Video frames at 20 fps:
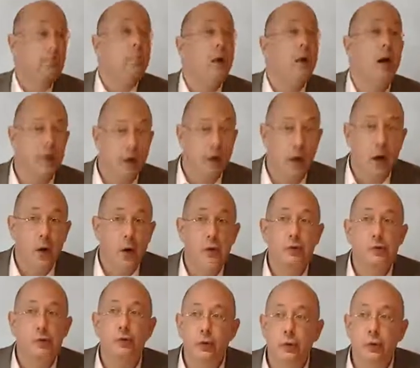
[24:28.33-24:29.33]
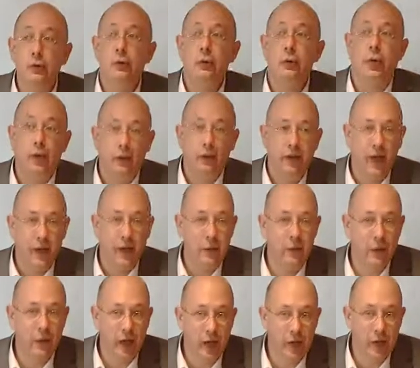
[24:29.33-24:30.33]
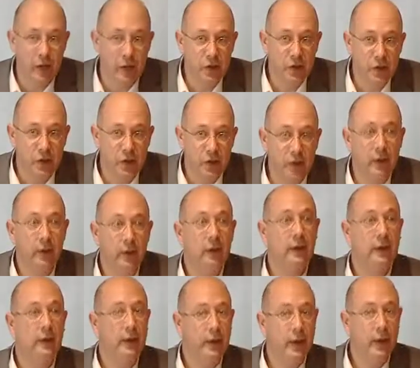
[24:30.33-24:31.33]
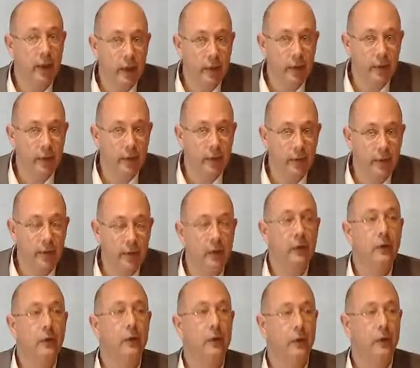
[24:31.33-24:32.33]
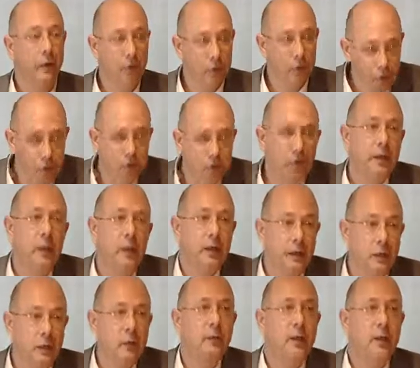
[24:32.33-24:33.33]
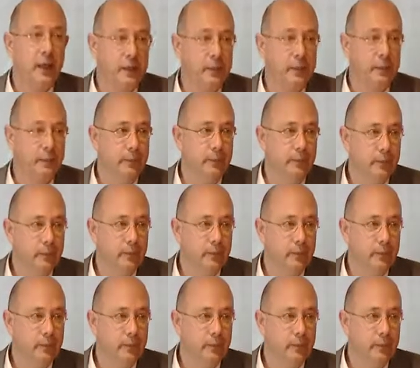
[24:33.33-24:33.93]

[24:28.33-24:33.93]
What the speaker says: my own school of education in European humanism.